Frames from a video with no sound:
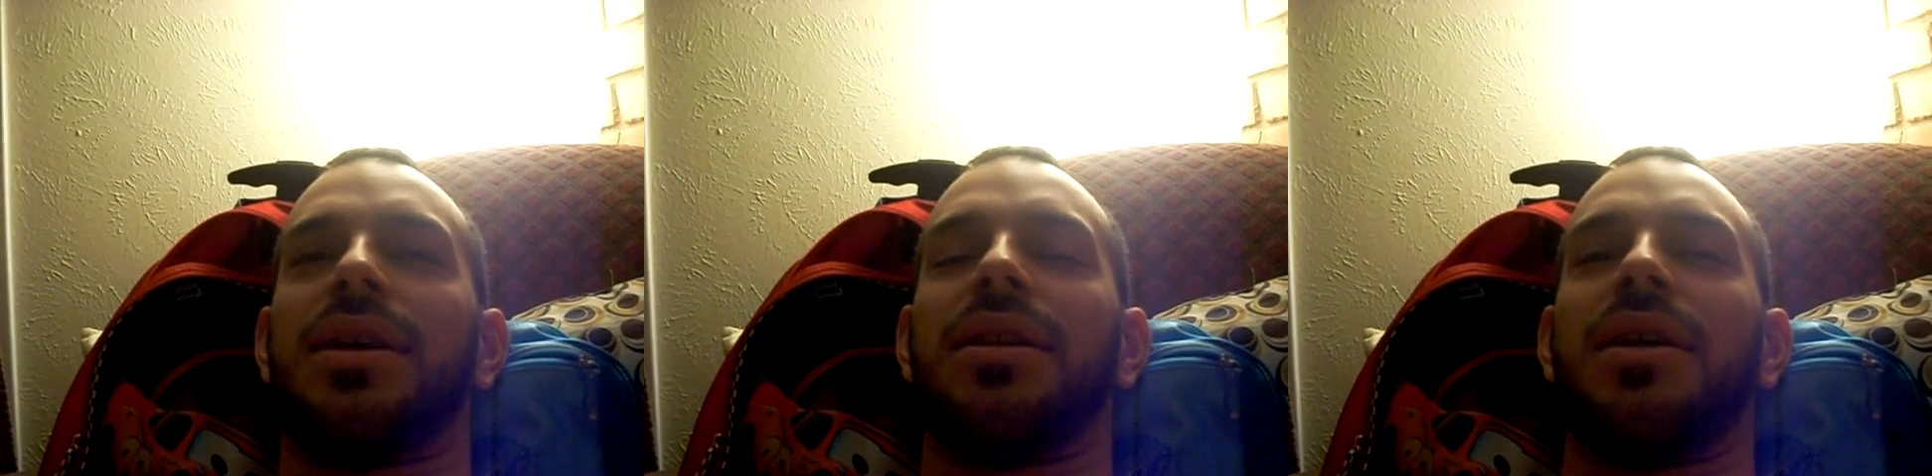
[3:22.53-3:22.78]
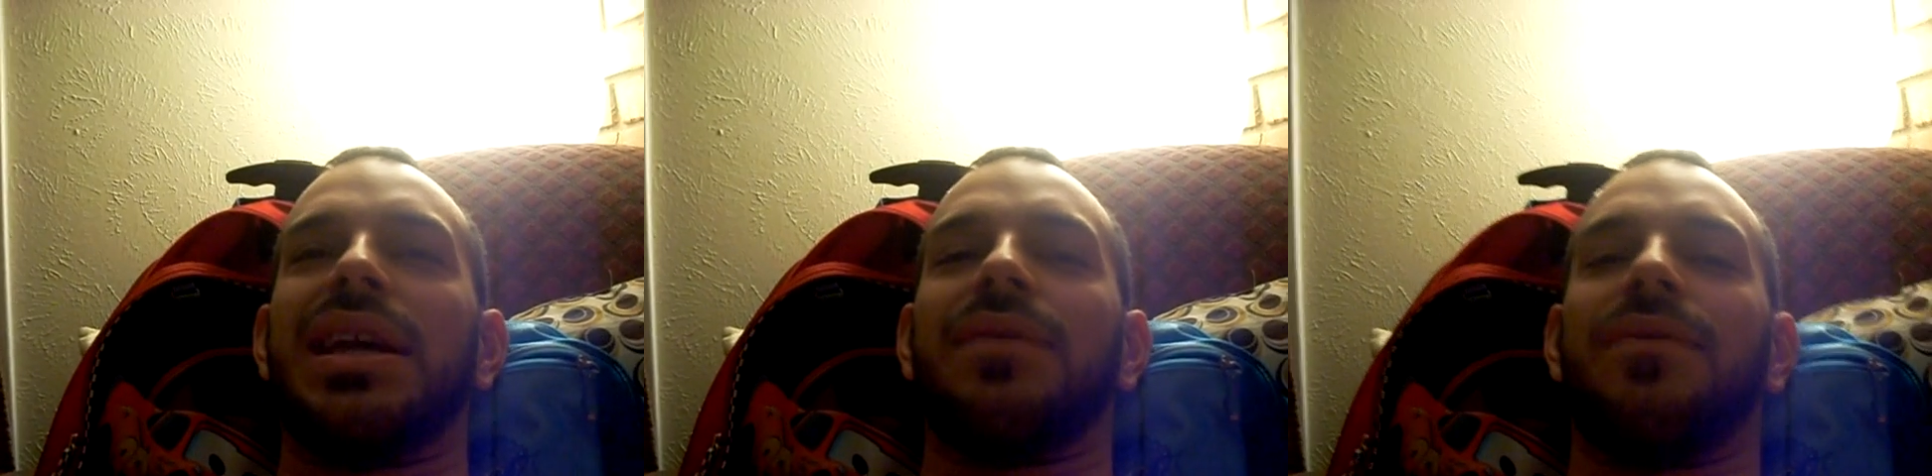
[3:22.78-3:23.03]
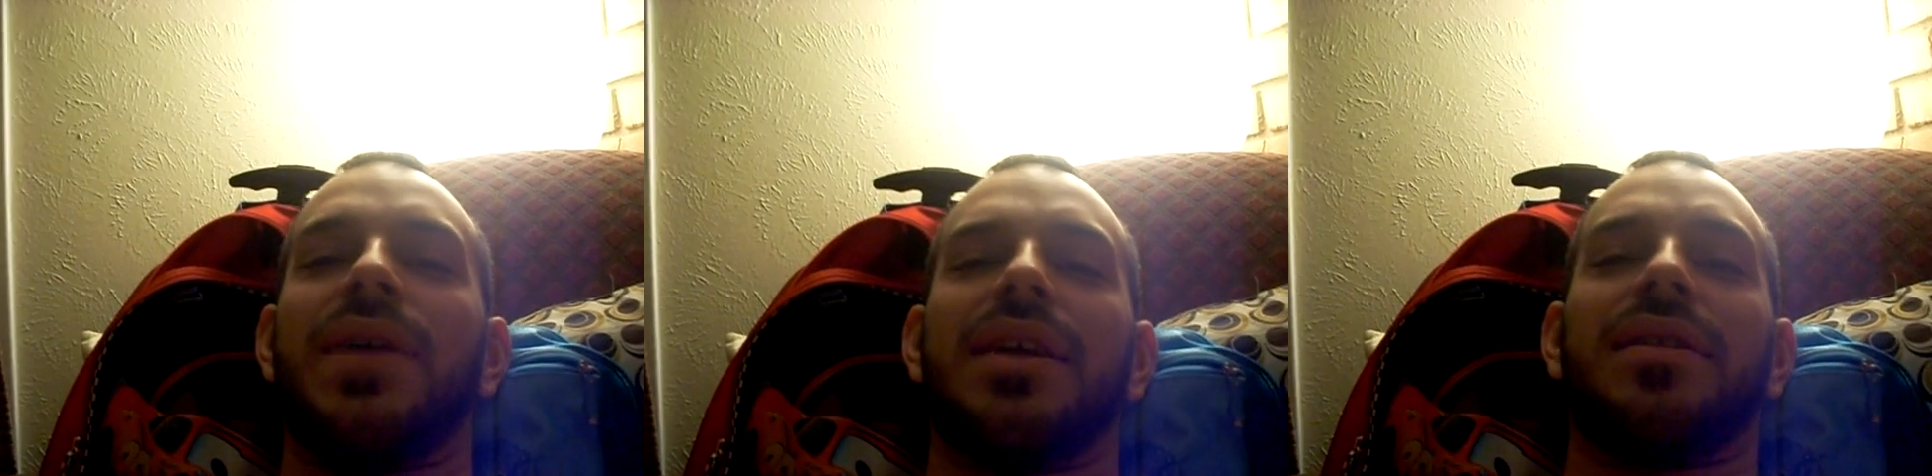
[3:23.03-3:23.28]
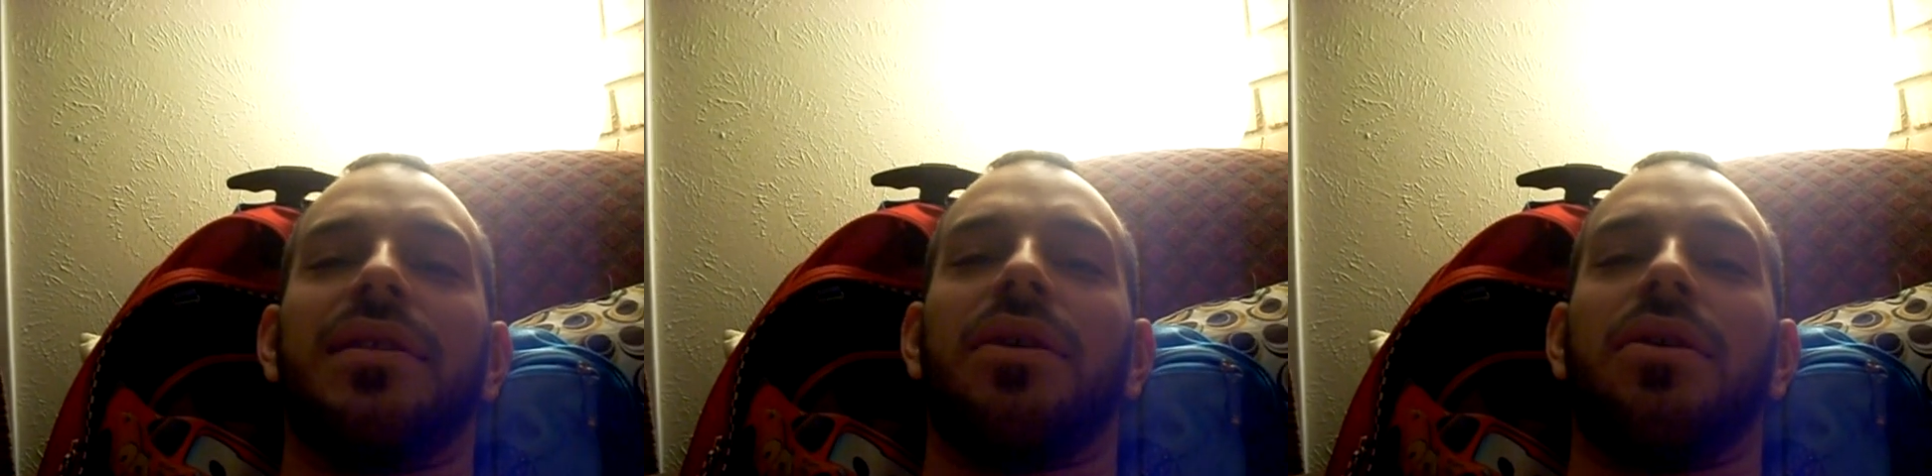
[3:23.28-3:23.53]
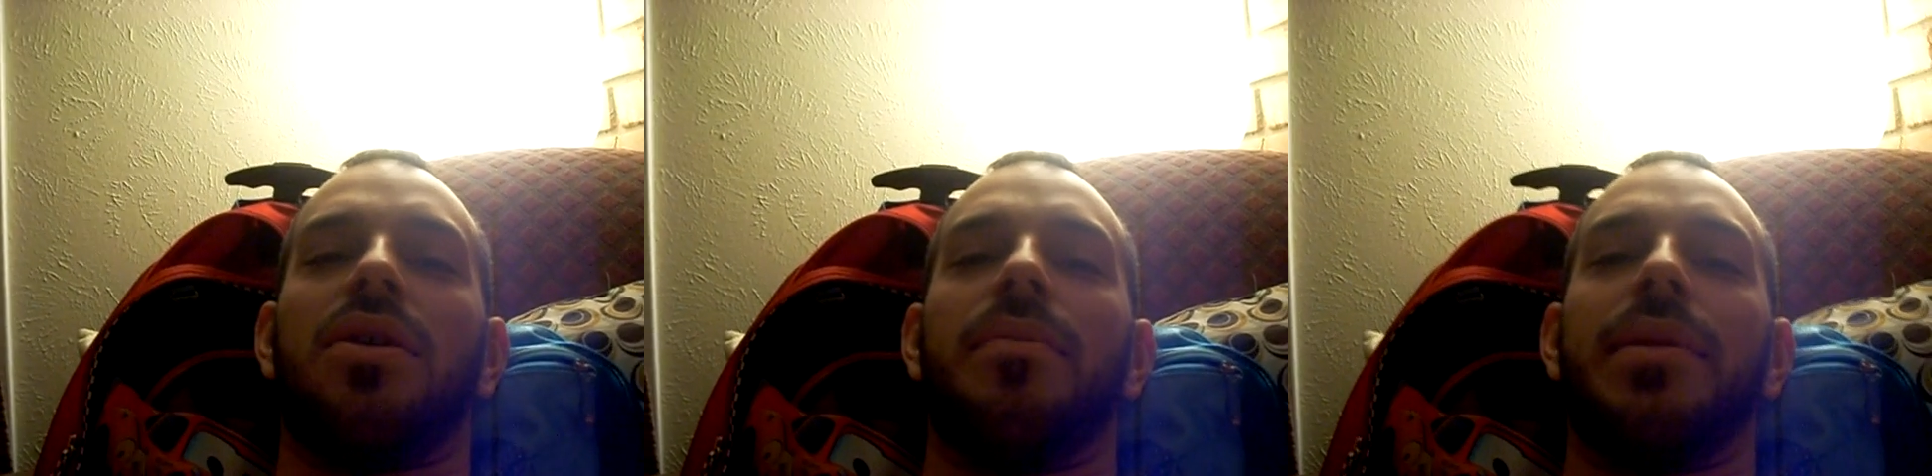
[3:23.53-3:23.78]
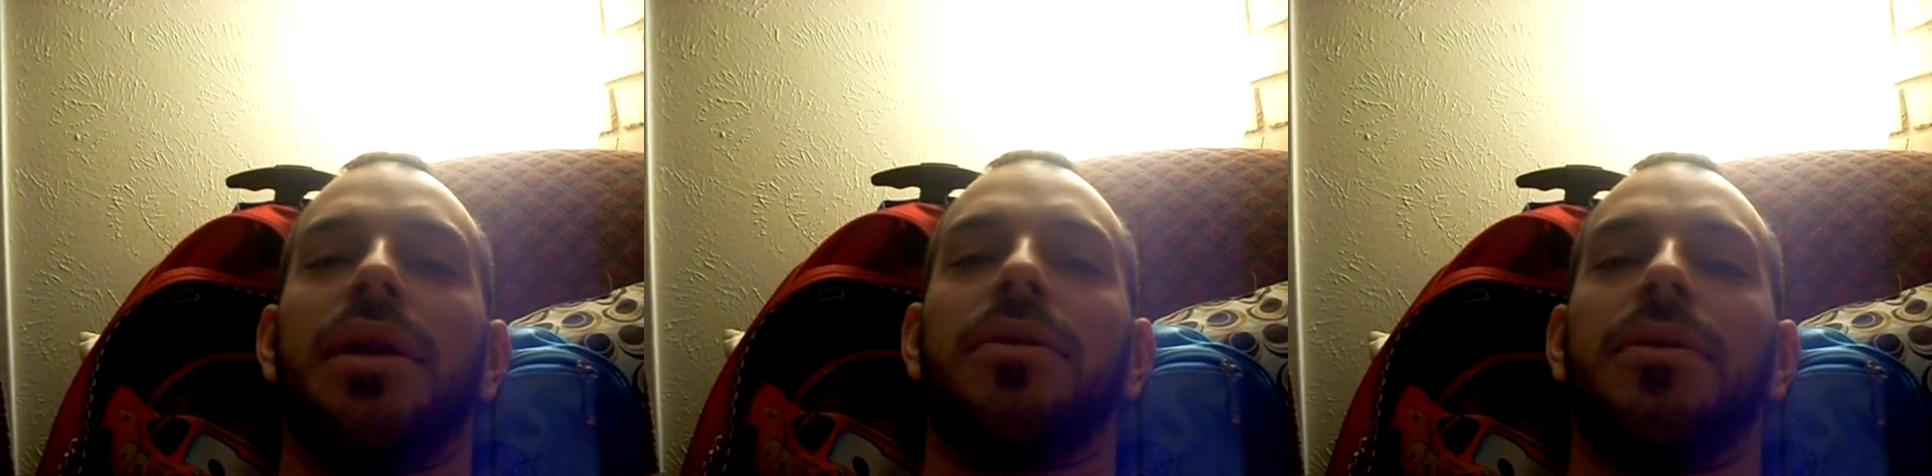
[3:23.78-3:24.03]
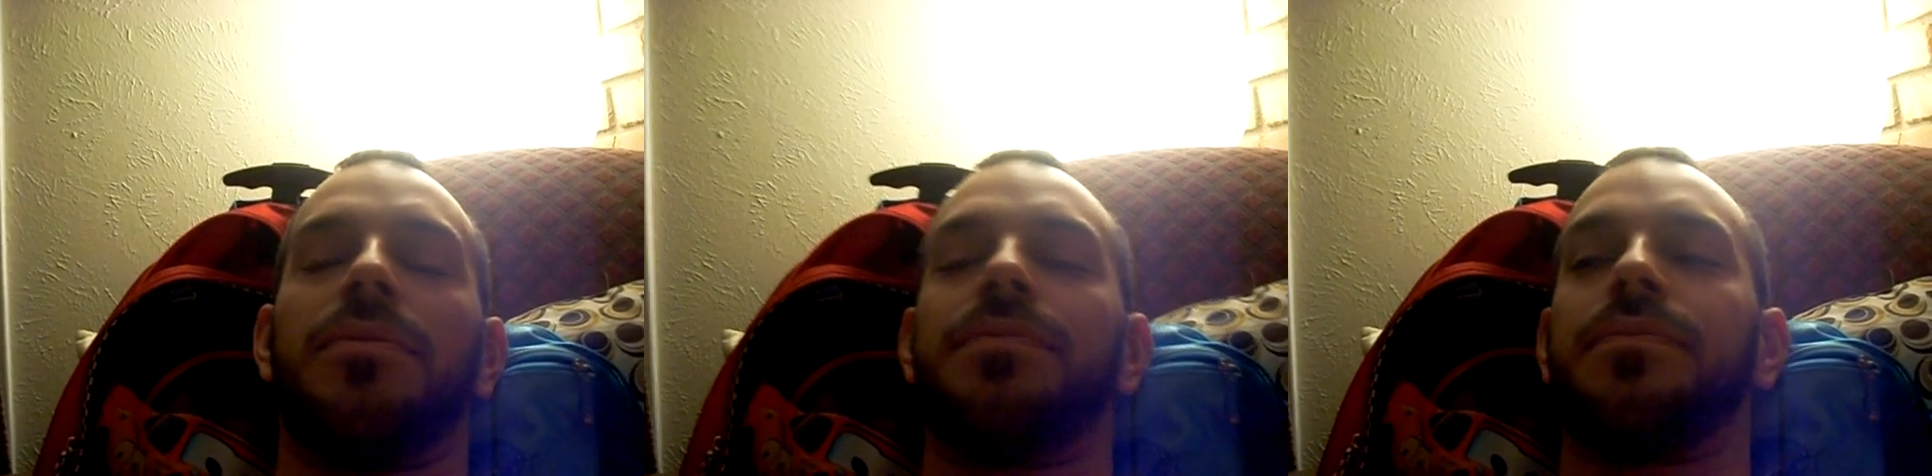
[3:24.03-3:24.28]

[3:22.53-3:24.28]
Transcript: I like the fact that they're all metal.